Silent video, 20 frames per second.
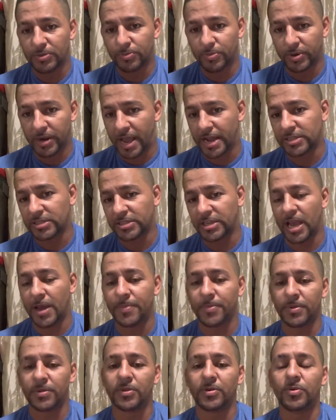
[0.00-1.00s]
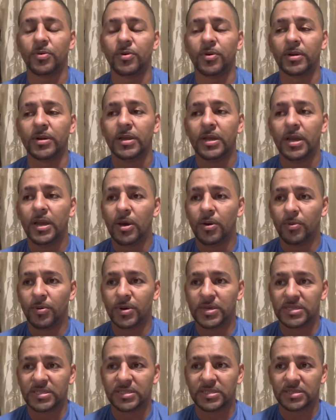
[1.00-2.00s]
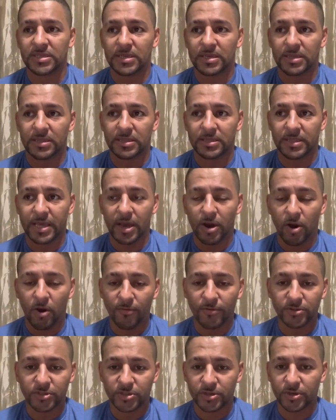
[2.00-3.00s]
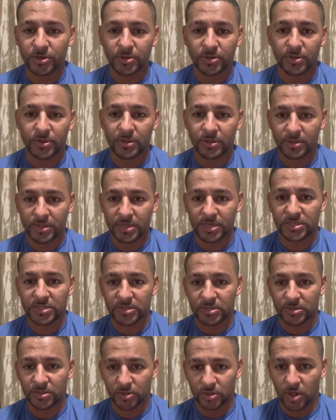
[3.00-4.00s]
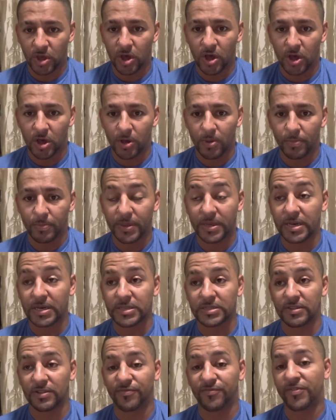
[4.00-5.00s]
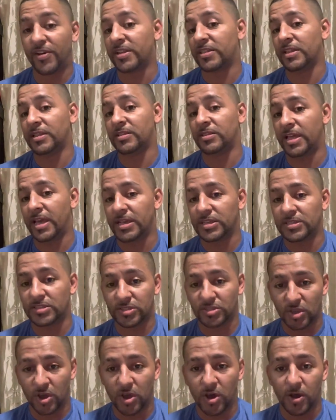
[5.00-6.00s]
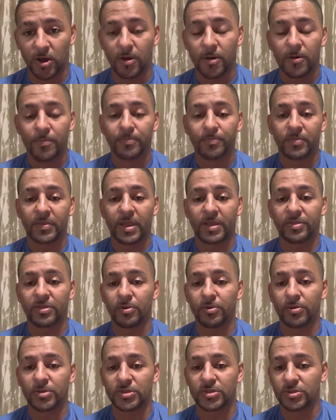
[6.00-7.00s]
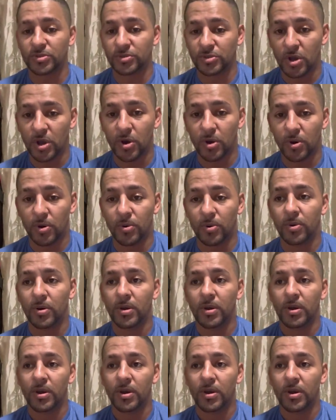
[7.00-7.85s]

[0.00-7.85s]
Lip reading: what actually happened in the court was they overturned this law because of the fact that they saw that there was no